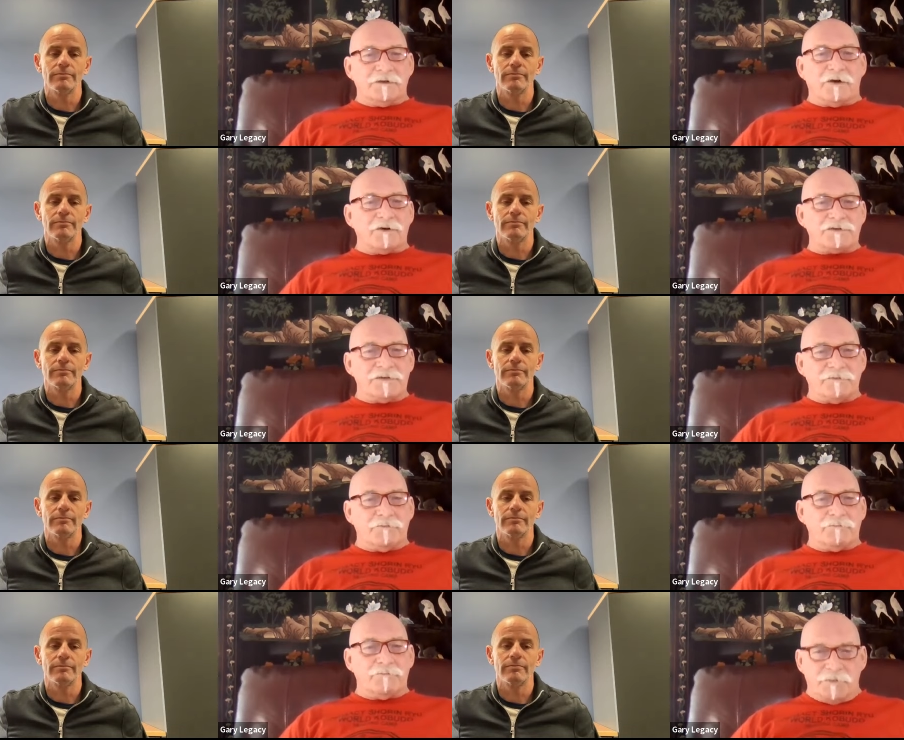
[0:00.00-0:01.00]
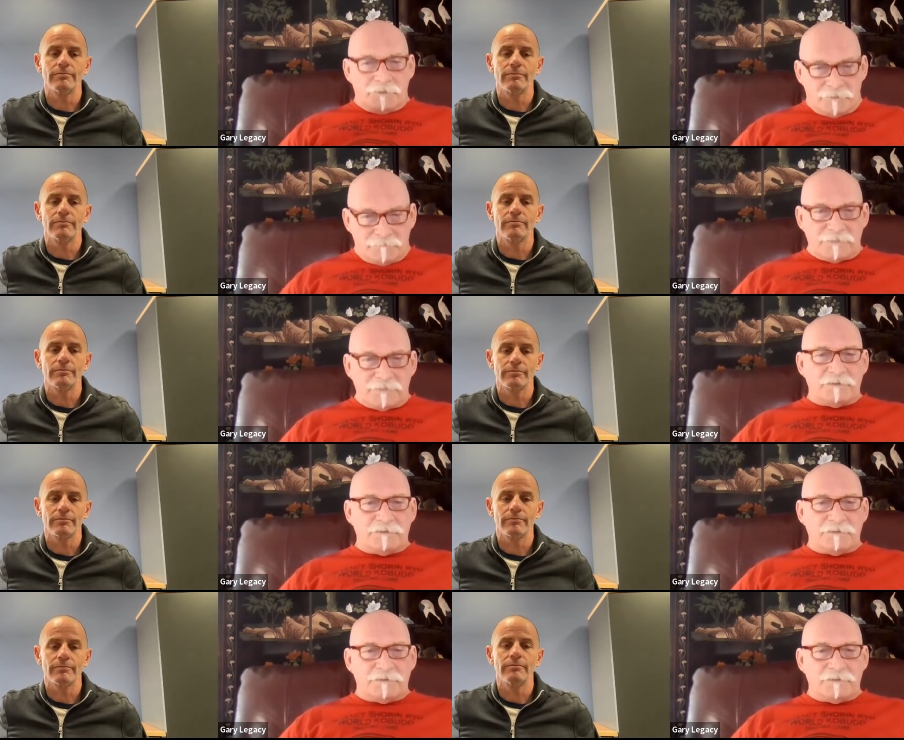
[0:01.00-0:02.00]
Speaker 1: the guards even revered
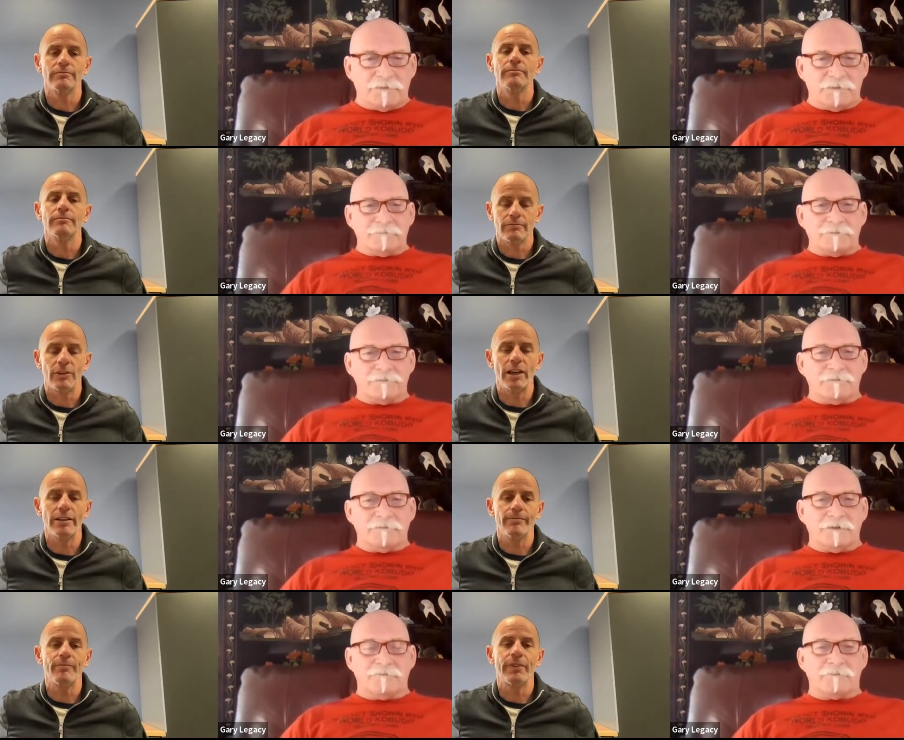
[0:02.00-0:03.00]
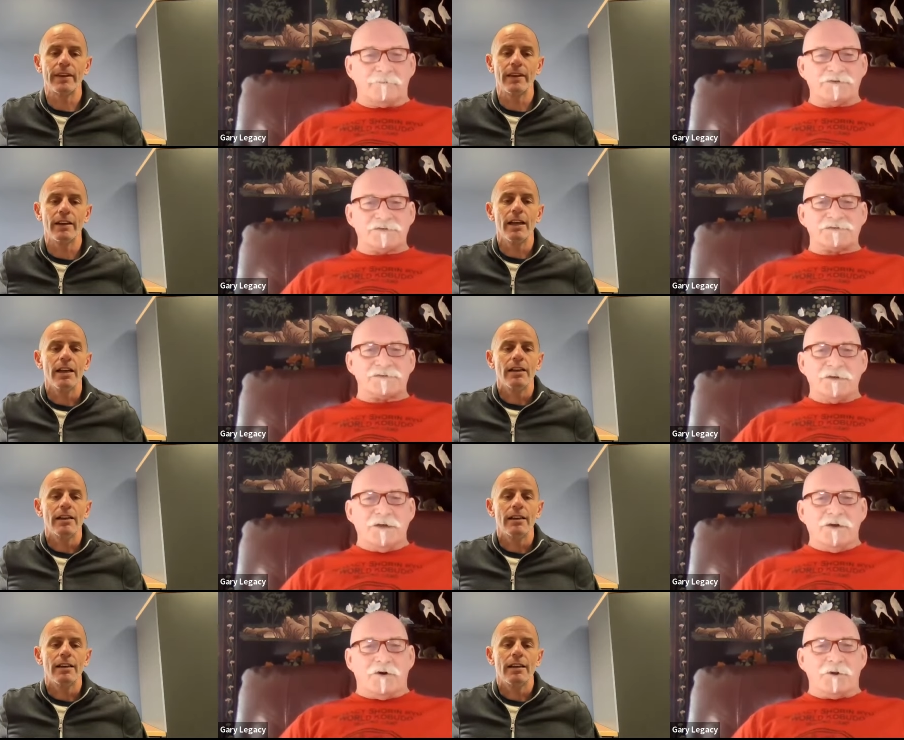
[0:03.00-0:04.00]
him. Right. But
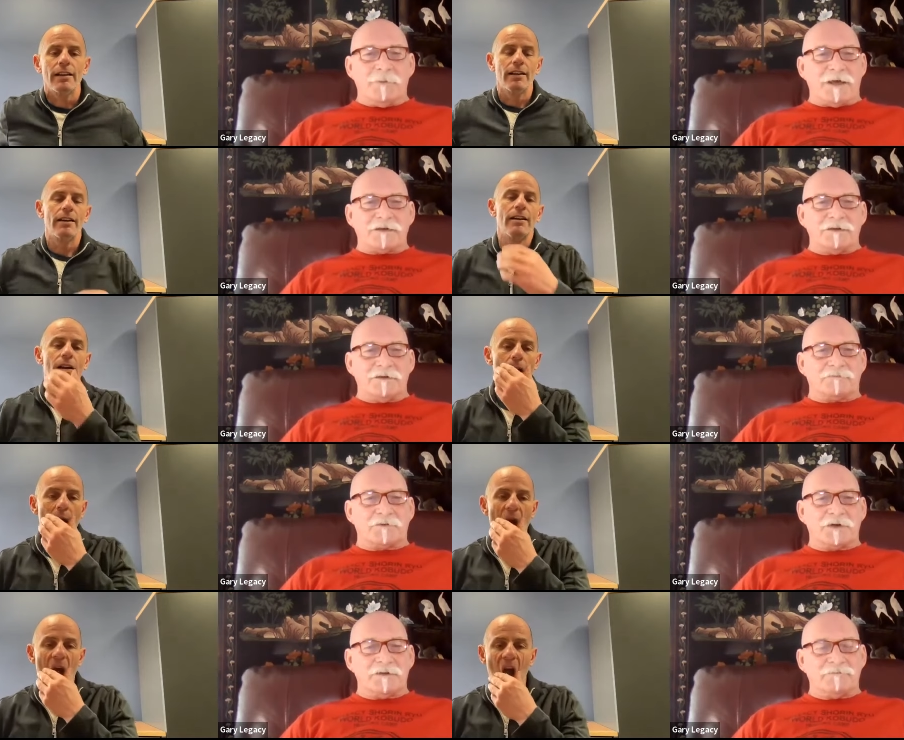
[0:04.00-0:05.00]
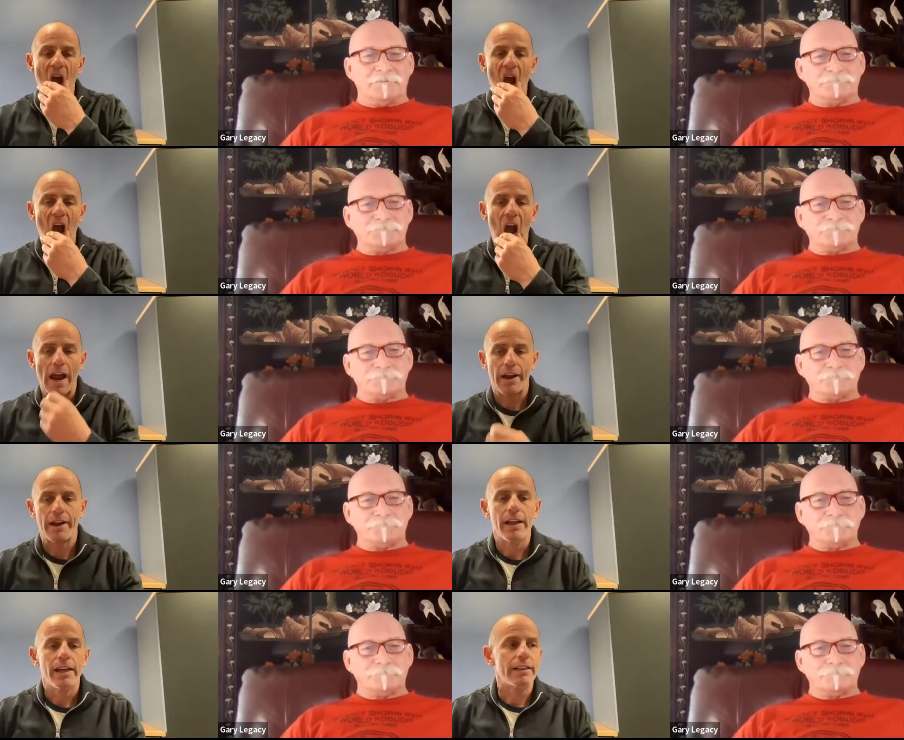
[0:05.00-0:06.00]
just automatically afraid of them.
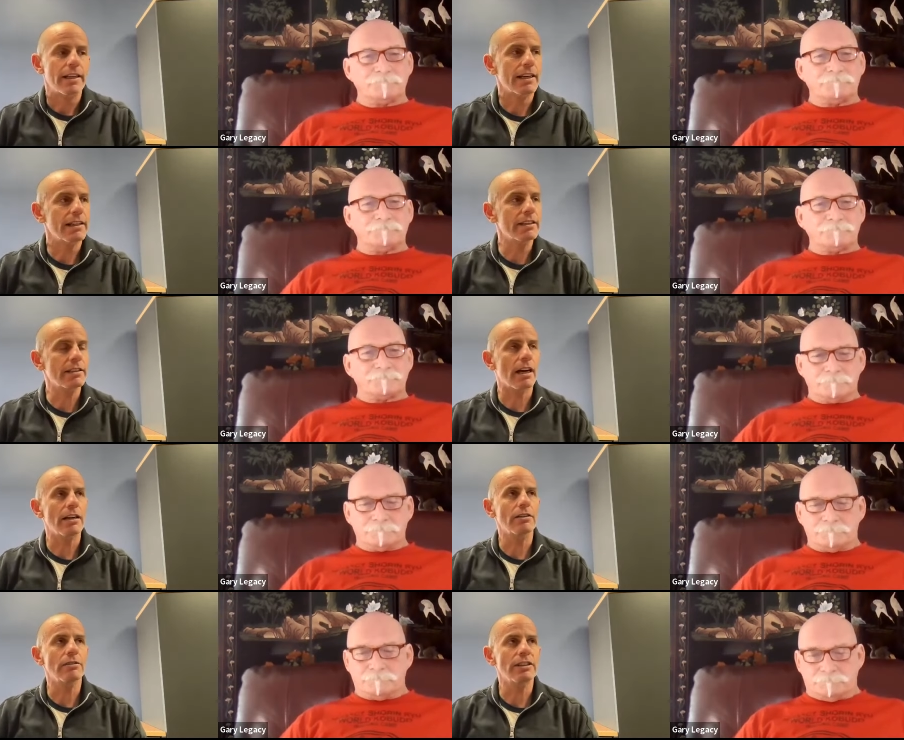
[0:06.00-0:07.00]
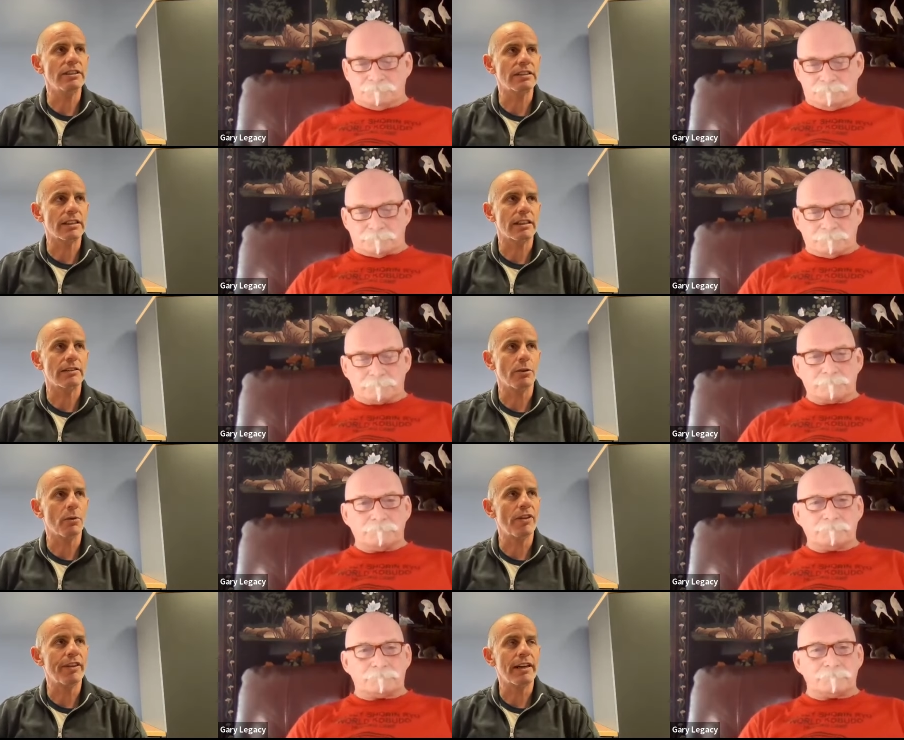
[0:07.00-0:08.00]
Speaker 2: Yeah. And it, I always, uh, the
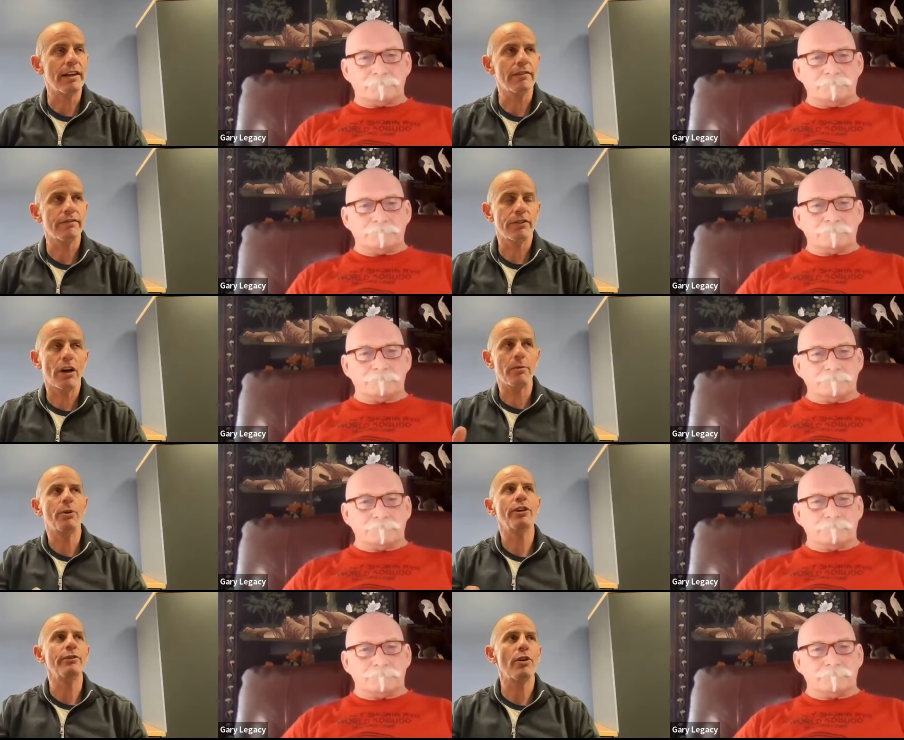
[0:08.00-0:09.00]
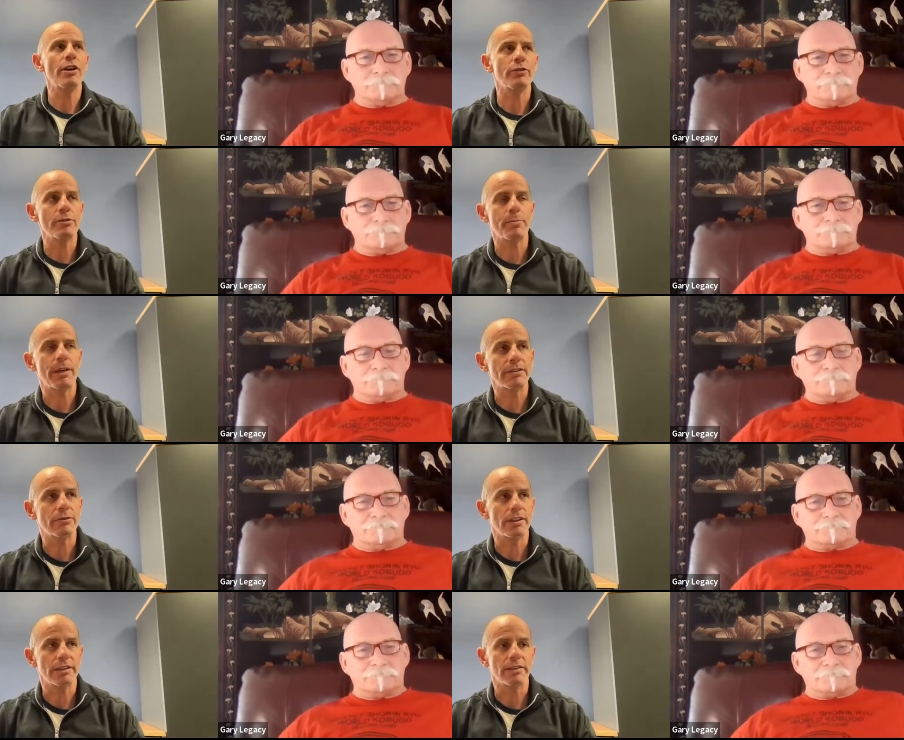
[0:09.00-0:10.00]
one thing I, thought about in
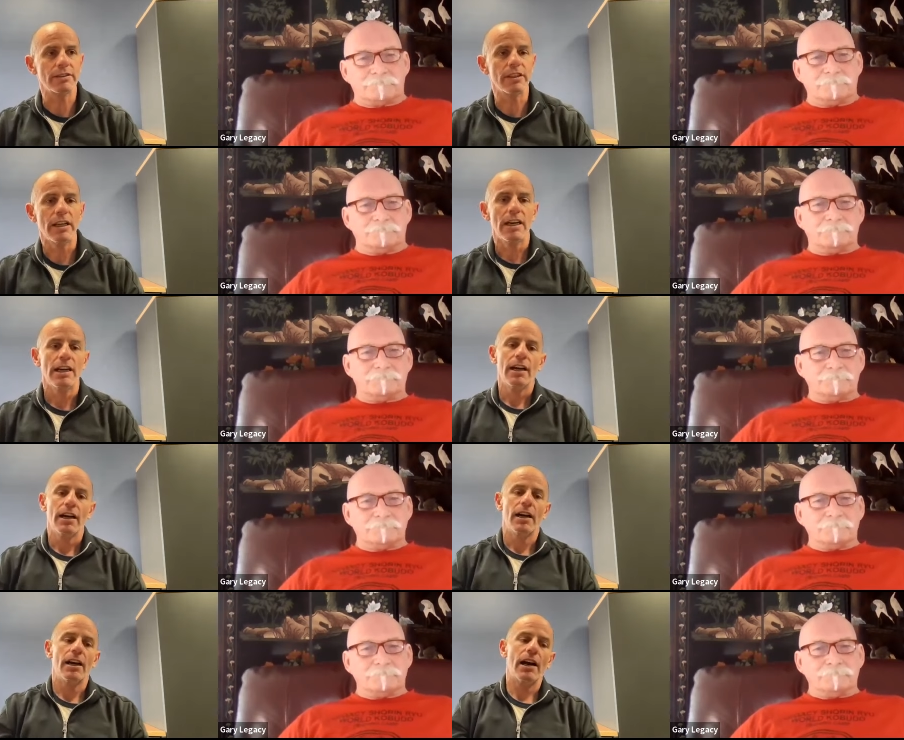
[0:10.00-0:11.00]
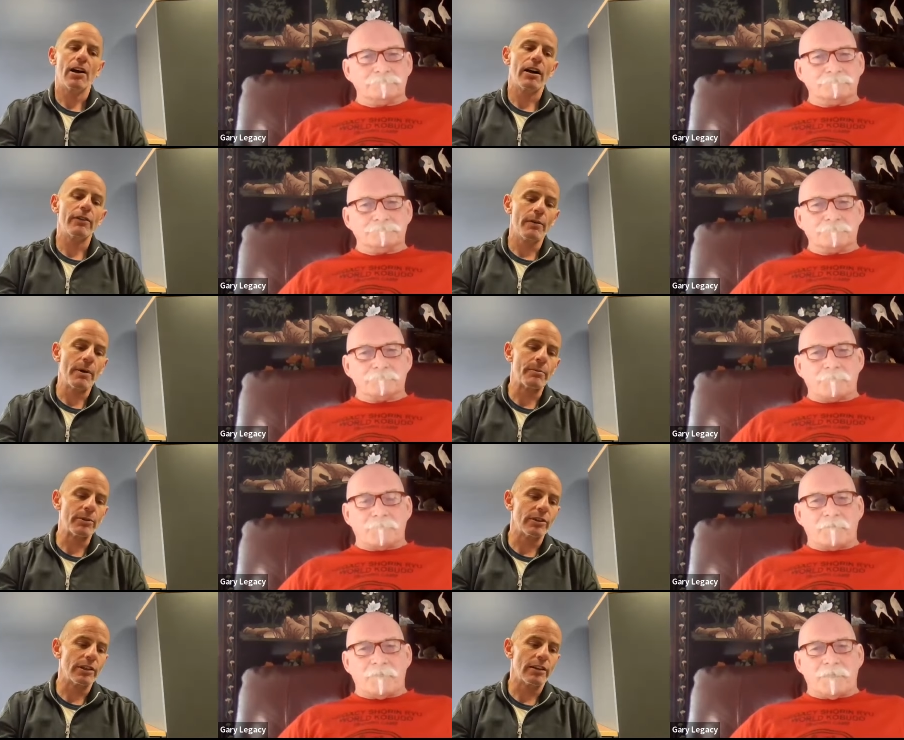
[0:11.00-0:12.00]
retrospect was how I remember